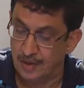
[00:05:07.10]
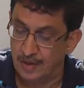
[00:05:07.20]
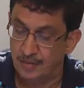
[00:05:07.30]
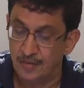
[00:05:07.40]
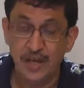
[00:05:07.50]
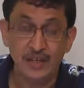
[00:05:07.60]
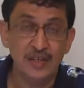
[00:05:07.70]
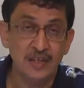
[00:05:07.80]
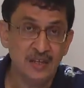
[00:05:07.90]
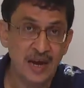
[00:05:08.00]
then
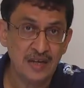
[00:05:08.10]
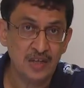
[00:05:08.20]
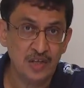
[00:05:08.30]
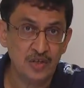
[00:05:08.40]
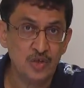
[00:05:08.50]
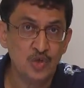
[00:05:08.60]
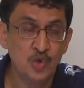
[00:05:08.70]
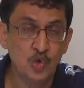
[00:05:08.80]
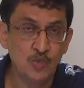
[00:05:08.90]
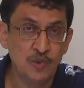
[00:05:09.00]
in that case,
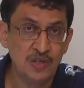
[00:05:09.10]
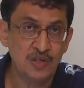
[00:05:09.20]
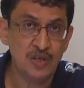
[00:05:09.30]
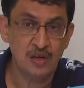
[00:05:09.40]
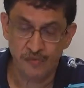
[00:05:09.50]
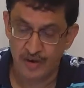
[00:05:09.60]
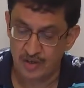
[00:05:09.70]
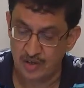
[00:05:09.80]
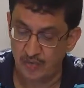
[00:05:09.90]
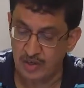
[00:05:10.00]
use personal effects
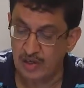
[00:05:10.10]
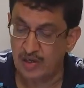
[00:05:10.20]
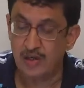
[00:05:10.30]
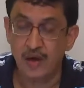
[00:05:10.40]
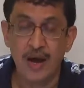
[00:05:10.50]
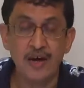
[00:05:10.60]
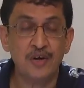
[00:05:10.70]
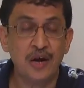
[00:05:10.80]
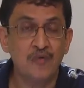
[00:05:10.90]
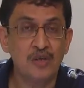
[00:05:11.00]
and
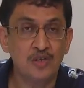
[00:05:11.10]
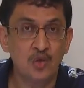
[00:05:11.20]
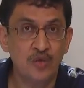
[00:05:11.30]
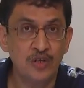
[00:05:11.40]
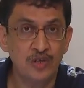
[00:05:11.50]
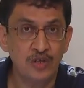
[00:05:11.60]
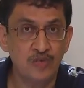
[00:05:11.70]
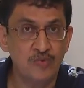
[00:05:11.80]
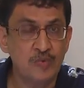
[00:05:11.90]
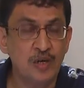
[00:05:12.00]
travel souvenirs
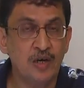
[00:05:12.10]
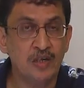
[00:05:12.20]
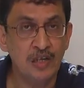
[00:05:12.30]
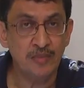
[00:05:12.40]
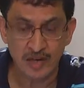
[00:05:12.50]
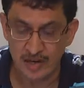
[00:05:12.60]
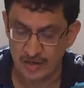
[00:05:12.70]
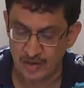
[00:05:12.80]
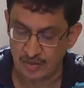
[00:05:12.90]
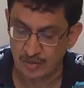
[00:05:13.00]
will be unlimited
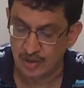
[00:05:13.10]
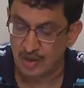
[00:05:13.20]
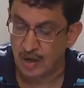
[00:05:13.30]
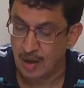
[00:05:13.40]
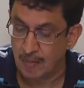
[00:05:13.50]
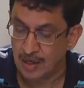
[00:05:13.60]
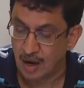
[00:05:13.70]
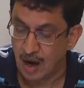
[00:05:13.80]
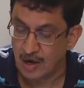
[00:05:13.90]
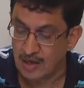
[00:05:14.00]
exempt, but
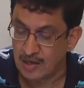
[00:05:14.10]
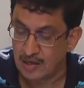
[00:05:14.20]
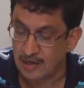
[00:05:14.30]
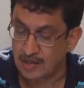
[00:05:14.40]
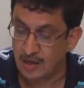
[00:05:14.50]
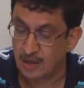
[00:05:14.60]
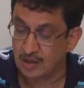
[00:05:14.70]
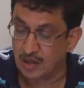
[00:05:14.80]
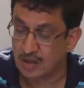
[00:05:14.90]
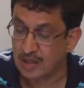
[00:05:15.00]
articles
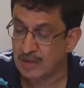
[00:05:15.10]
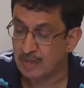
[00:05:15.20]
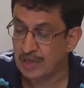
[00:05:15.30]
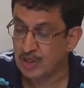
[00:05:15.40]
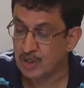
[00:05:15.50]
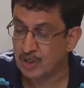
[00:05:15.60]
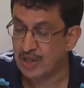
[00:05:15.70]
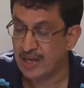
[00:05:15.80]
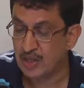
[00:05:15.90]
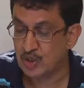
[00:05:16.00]
other than mentioned in
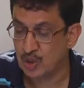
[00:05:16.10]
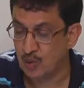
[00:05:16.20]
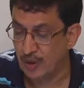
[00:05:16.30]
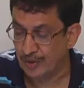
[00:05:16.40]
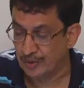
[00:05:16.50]
Annexure 1